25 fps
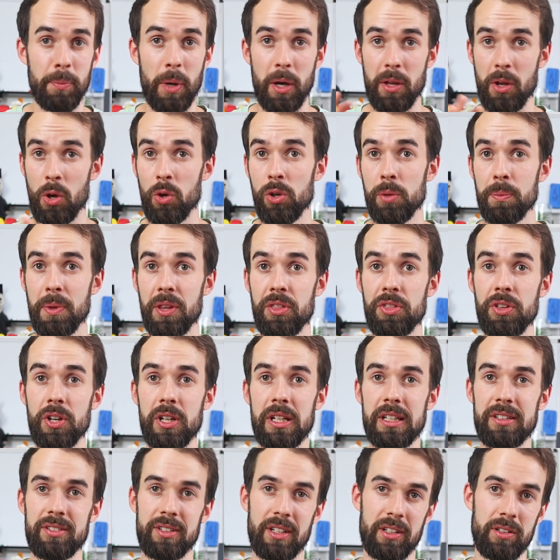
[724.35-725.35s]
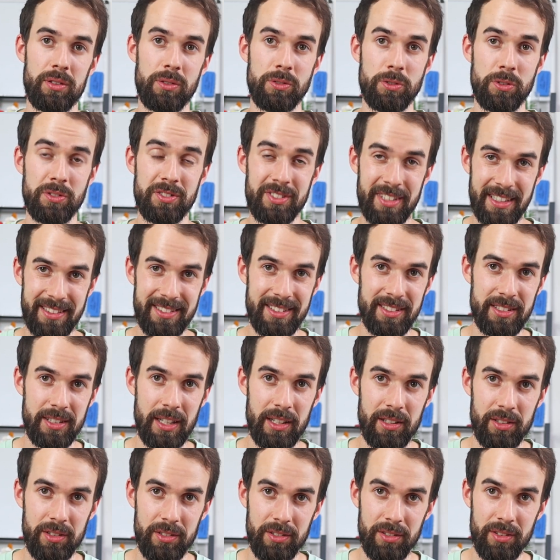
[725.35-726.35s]
Might only be 30 seconds or 60
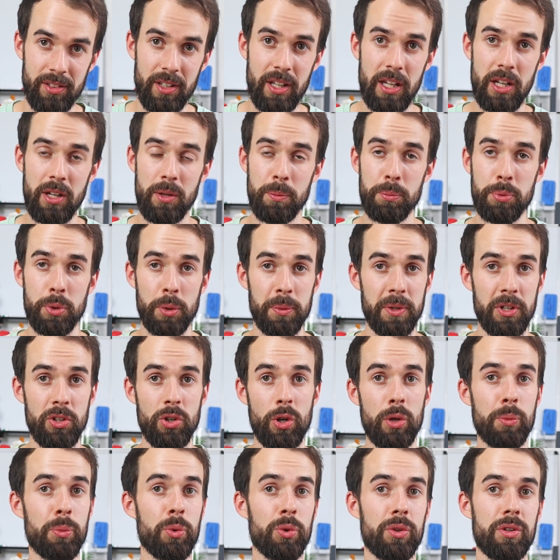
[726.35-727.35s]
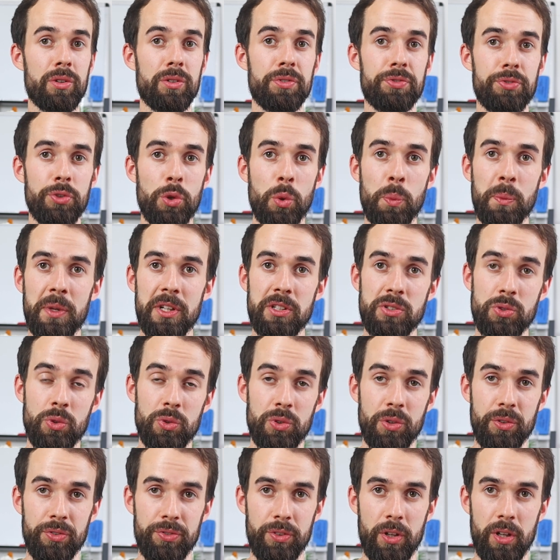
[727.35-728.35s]
seconds, probably no more than a few minutes
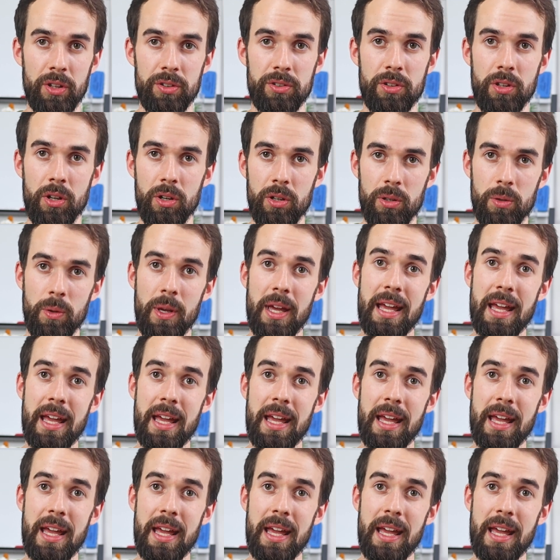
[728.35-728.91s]
on your first go.